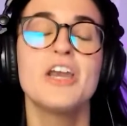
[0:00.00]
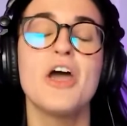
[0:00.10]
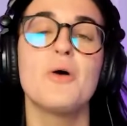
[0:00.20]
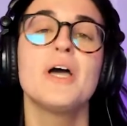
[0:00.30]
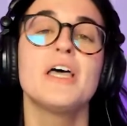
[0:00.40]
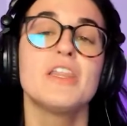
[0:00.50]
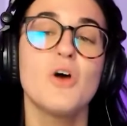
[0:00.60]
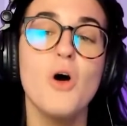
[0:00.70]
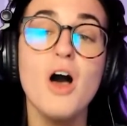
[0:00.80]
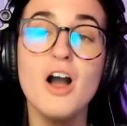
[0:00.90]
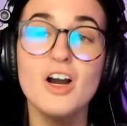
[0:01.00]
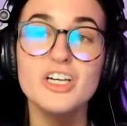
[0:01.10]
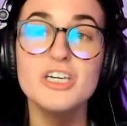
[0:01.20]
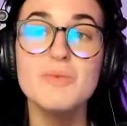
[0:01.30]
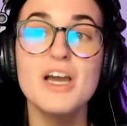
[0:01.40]
No, the whole
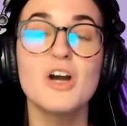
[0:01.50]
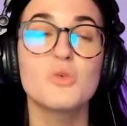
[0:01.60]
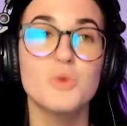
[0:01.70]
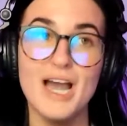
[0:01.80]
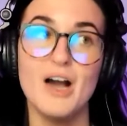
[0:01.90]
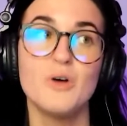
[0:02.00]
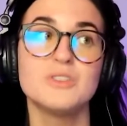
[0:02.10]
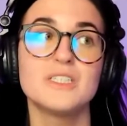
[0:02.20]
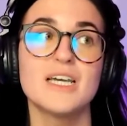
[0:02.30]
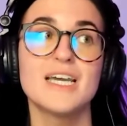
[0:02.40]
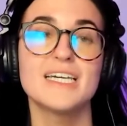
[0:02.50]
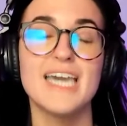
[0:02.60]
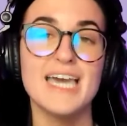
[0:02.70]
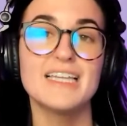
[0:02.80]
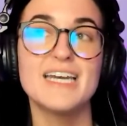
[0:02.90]
argument around
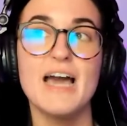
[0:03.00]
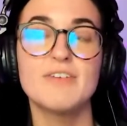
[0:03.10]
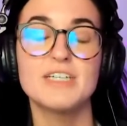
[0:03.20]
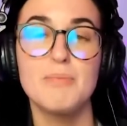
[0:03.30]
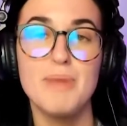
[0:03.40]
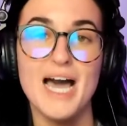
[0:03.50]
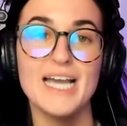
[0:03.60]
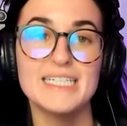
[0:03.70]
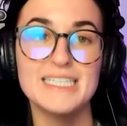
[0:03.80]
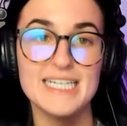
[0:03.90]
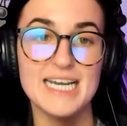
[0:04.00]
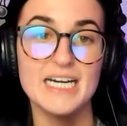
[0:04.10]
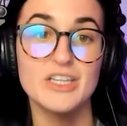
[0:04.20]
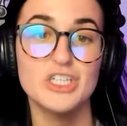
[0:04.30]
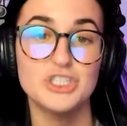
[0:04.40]
Caelynn having to buy
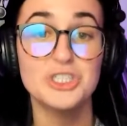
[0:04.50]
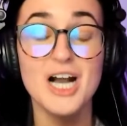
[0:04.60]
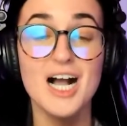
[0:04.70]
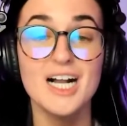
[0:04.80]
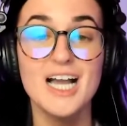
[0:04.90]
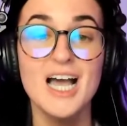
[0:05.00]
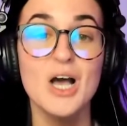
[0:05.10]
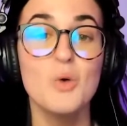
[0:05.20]
Dean the truck